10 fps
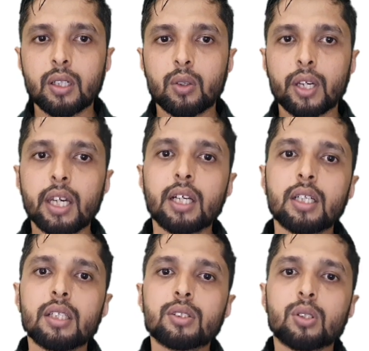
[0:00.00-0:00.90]
Okay,
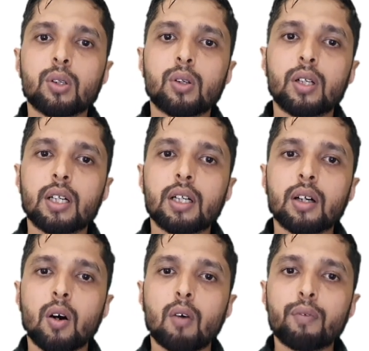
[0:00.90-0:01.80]
so
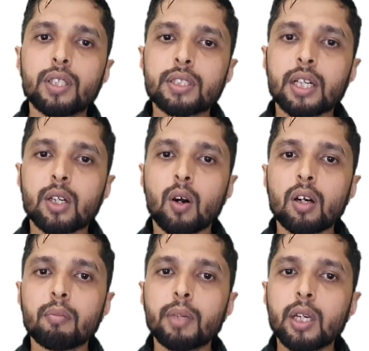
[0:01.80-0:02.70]
officer
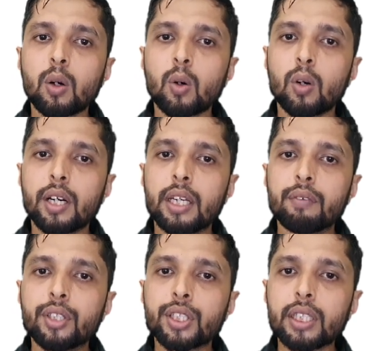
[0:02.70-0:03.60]
not below
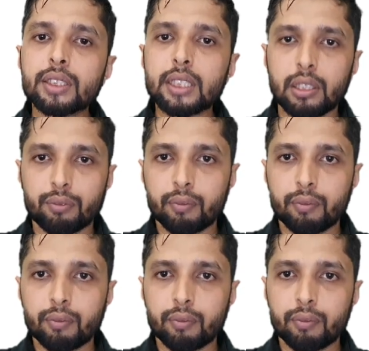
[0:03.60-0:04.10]
division chief,